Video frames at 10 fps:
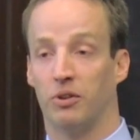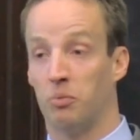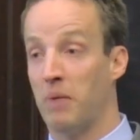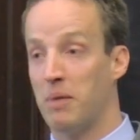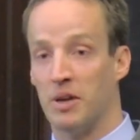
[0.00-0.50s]
but
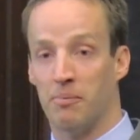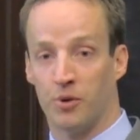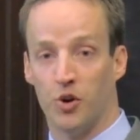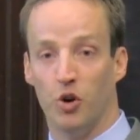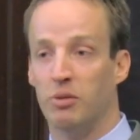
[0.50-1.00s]
to maybe
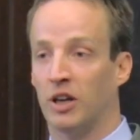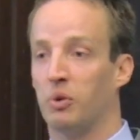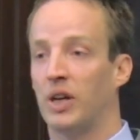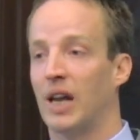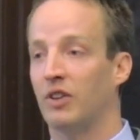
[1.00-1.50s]
improve
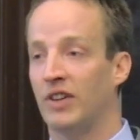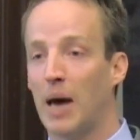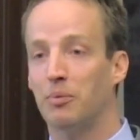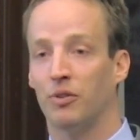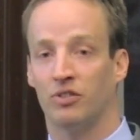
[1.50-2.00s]
because we could have
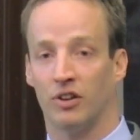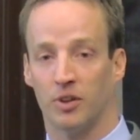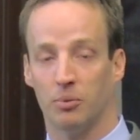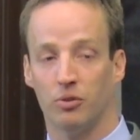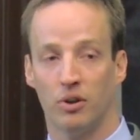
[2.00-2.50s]
adaptive
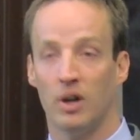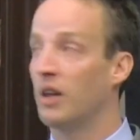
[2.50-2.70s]
systems,